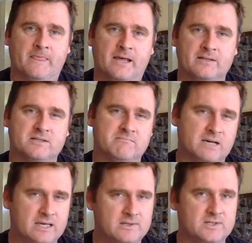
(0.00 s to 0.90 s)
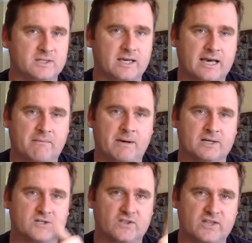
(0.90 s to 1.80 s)
And it's amazing how
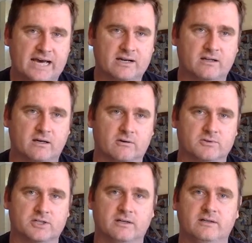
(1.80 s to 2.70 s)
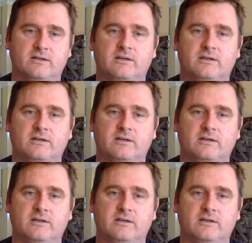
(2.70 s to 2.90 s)
much that culture